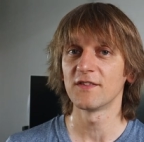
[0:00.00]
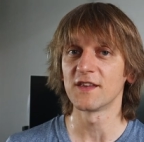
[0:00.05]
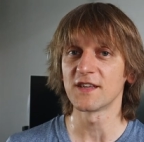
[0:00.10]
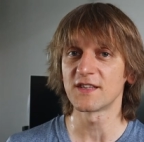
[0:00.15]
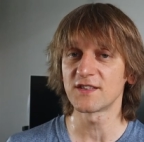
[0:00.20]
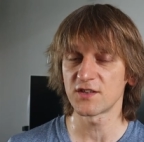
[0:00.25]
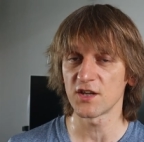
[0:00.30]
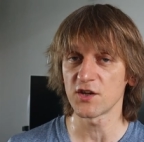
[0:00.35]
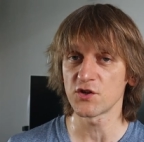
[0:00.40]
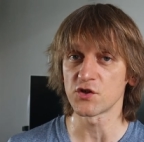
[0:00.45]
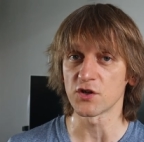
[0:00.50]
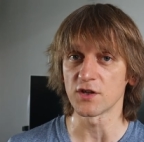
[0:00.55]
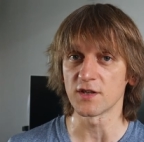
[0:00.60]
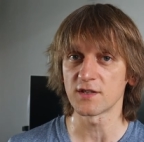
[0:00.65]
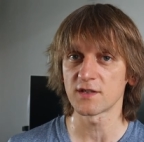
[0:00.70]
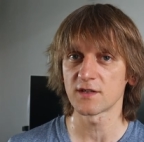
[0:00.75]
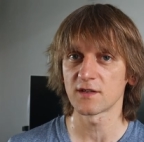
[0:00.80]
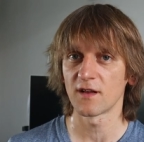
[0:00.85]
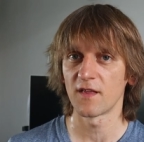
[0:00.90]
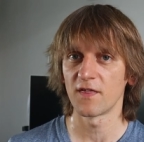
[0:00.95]

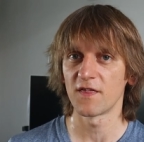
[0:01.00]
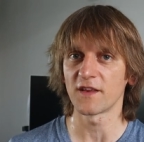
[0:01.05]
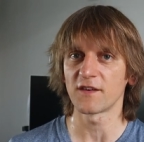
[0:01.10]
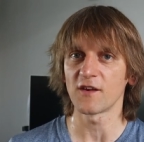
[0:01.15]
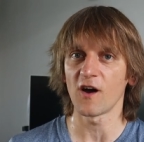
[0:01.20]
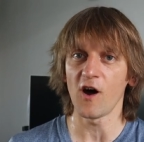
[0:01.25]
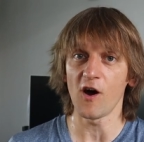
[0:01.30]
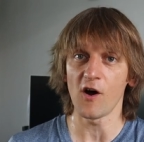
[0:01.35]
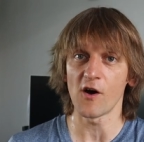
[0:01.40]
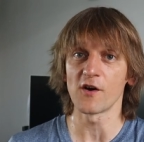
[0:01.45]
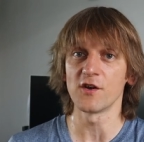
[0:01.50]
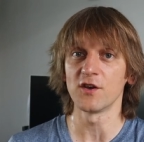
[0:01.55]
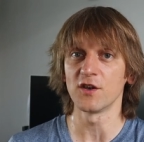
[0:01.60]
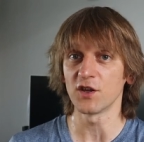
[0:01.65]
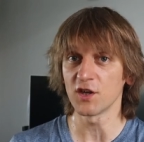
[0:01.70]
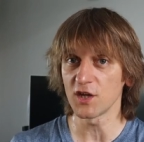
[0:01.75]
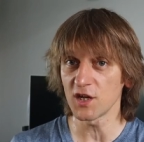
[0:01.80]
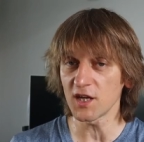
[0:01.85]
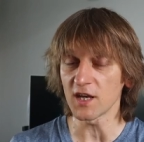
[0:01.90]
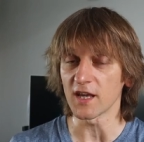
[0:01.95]
decisions that are
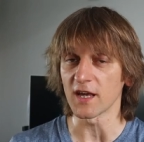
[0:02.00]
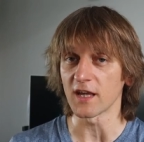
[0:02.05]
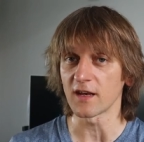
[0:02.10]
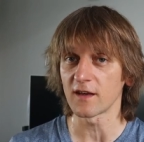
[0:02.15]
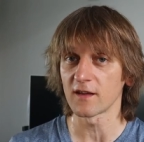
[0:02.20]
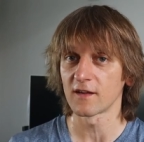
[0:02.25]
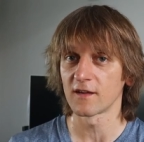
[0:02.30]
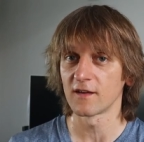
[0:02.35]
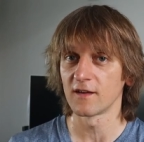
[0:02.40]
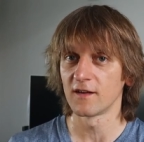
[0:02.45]
needed